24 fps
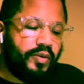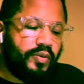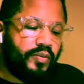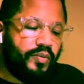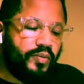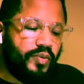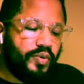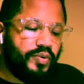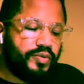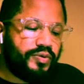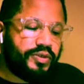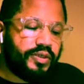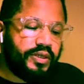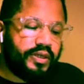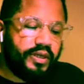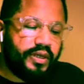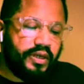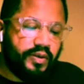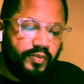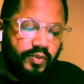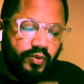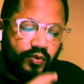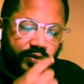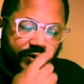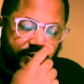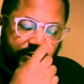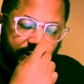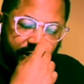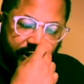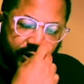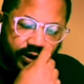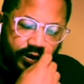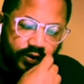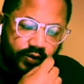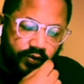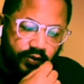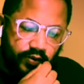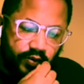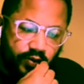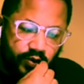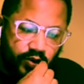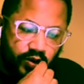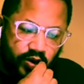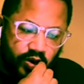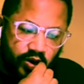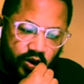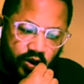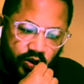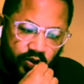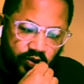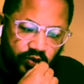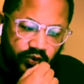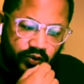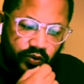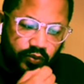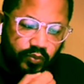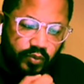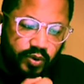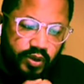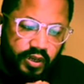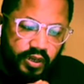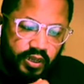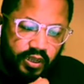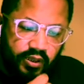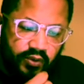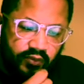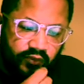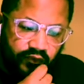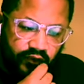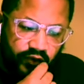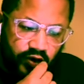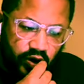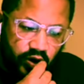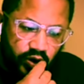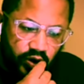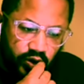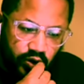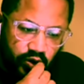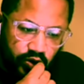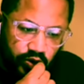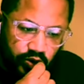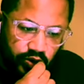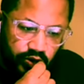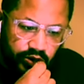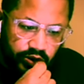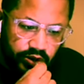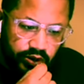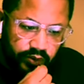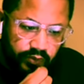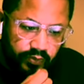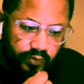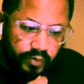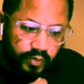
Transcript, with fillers: Woe to him who is alone, for when he falls,